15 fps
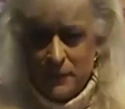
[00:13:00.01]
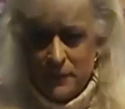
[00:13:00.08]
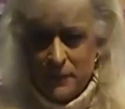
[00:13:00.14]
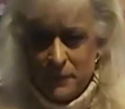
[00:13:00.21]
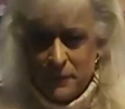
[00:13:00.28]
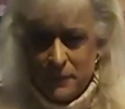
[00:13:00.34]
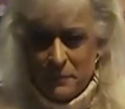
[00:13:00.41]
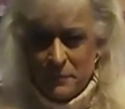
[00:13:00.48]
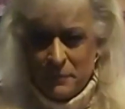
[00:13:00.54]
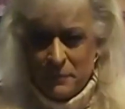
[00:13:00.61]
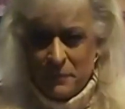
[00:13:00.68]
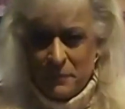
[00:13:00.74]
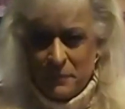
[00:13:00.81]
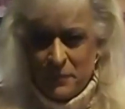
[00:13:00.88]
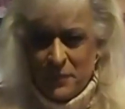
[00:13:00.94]
Okay,
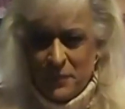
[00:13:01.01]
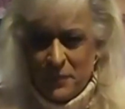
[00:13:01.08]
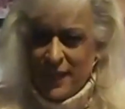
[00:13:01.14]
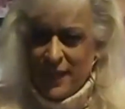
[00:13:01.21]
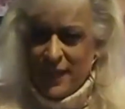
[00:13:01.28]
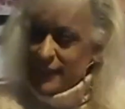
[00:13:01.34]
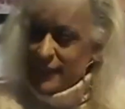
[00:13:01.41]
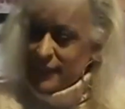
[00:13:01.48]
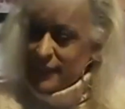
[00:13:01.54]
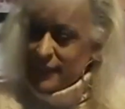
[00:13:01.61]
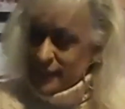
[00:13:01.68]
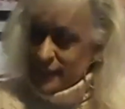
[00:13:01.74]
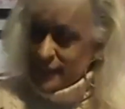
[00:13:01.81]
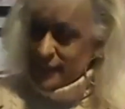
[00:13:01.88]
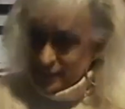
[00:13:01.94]
let's get
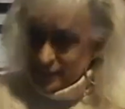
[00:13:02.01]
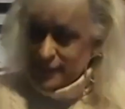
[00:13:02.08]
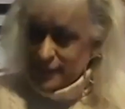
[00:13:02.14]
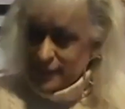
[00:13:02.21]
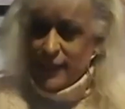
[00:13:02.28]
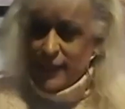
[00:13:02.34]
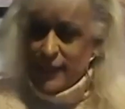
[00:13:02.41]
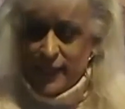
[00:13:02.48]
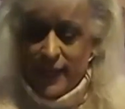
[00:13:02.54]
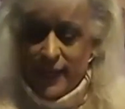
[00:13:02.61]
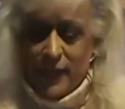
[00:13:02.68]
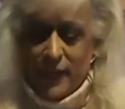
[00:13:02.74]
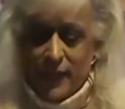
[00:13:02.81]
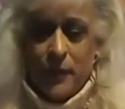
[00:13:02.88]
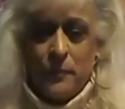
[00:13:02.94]
that. Let's get
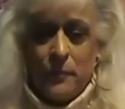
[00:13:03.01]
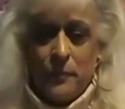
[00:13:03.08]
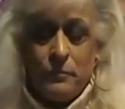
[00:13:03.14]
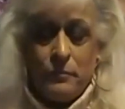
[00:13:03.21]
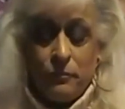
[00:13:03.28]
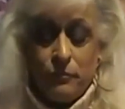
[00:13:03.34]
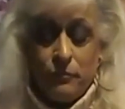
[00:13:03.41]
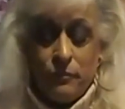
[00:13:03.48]
that out there.